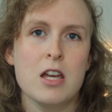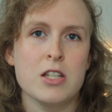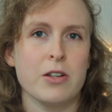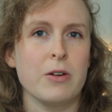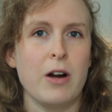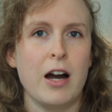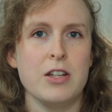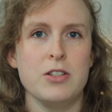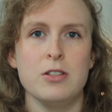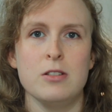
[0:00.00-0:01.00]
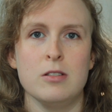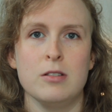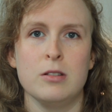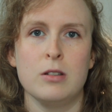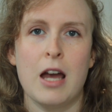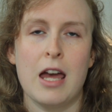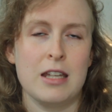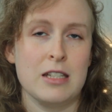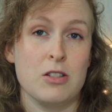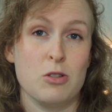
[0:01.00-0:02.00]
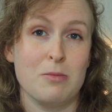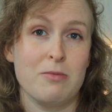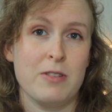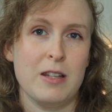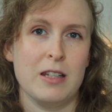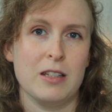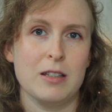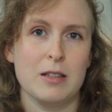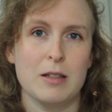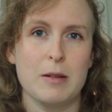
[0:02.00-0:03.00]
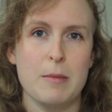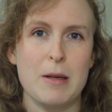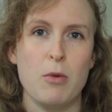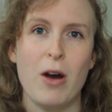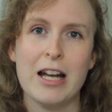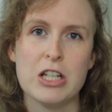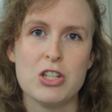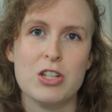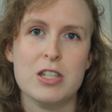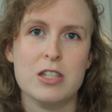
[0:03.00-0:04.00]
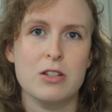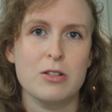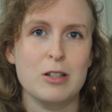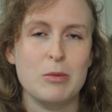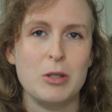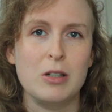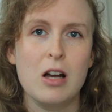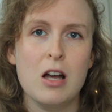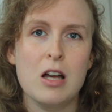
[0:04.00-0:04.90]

so I do end up feeling a bit more anxious than normal.